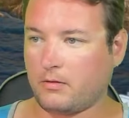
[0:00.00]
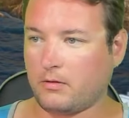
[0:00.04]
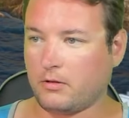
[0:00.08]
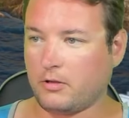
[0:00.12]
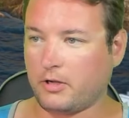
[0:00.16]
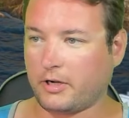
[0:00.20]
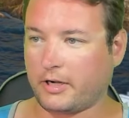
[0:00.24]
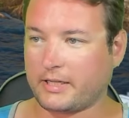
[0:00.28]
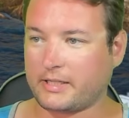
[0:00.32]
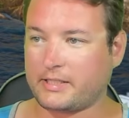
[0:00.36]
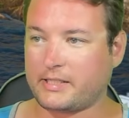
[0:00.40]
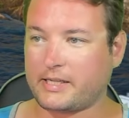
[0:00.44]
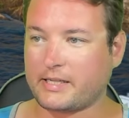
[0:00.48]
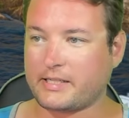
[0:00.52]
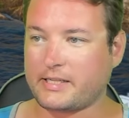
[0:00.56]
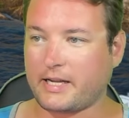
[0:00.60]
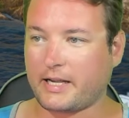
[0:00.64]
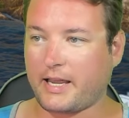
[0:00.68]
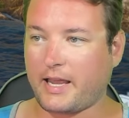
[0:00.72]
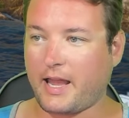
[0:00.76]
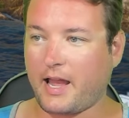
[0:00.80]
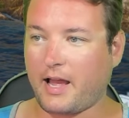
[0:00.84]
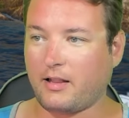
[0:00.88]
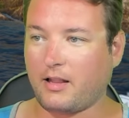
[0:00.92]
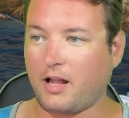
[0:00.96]
Look, it says I
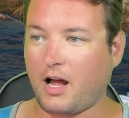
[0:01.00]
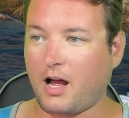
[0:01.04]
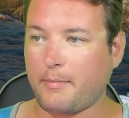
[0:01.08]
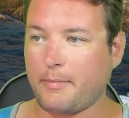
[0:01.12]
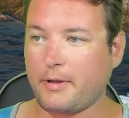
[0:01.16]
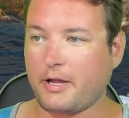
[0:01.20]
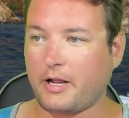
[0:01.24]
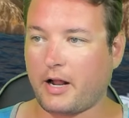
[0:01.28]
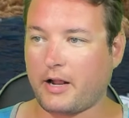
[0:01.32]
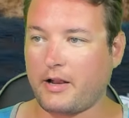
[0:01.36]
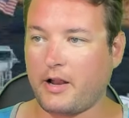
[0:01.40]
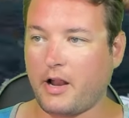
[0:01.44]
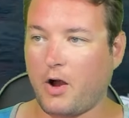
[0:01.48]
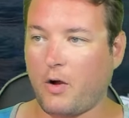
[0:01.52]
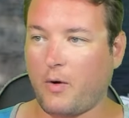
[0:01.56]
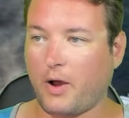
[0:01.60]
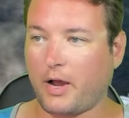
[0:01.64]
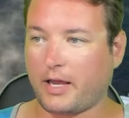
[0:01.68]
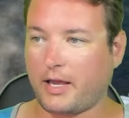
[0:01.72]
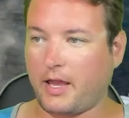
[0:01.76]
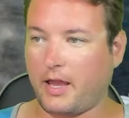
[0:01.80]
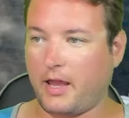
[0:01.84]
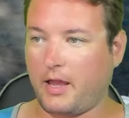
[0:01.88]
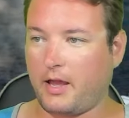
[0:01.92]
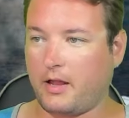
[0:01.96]
can't lob it. I know I
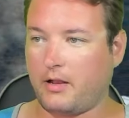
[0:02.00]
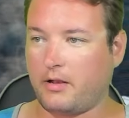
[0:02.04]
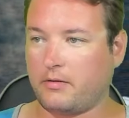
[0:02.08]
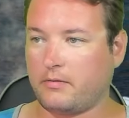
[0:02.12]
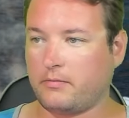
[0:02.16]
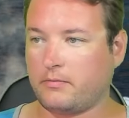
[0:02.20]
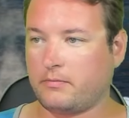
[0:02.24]
can.